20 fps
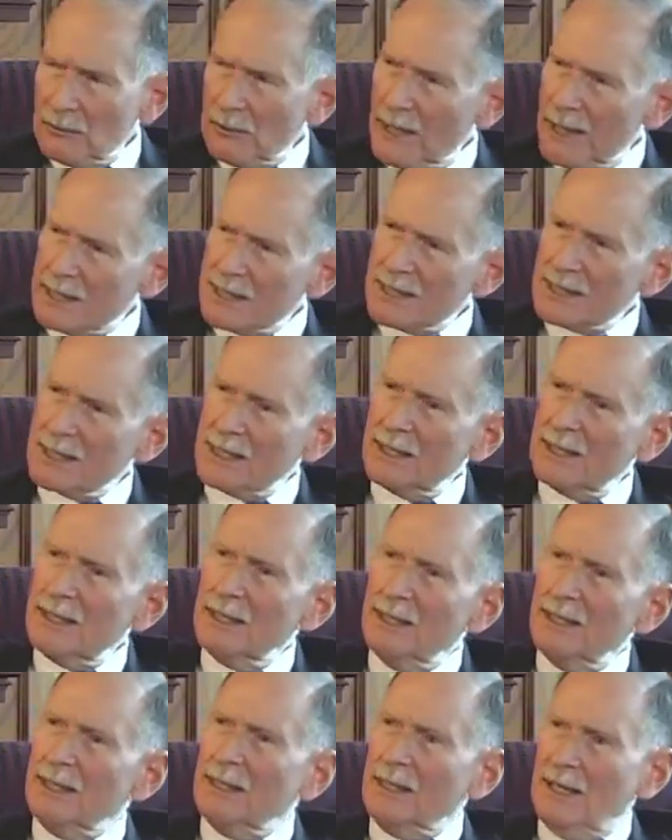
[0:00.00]
Medicine
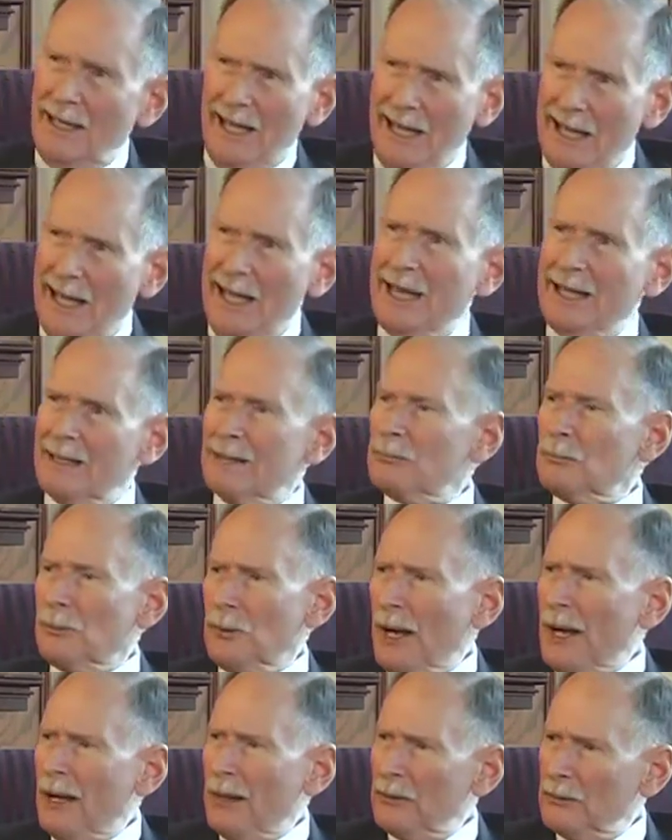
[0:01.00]
and
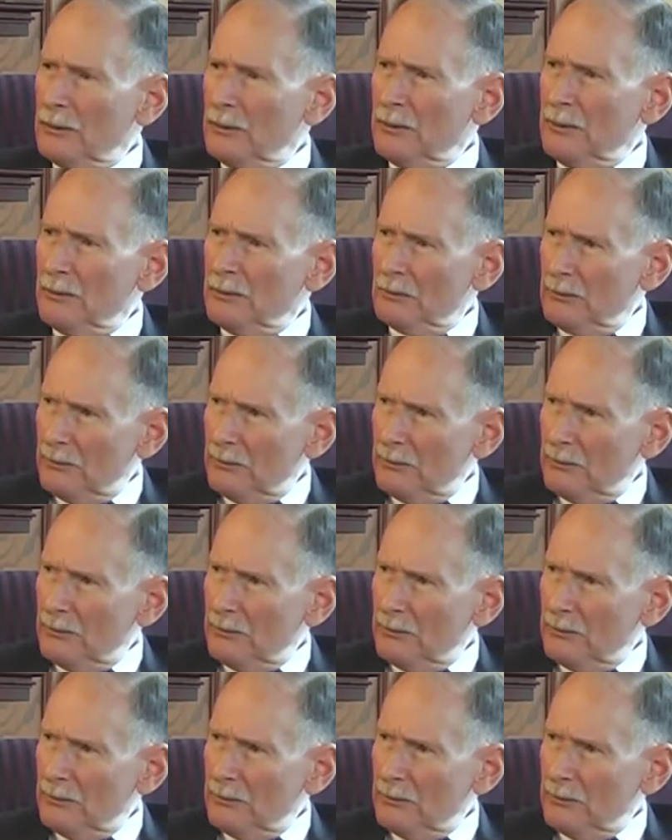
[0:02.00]
Brown,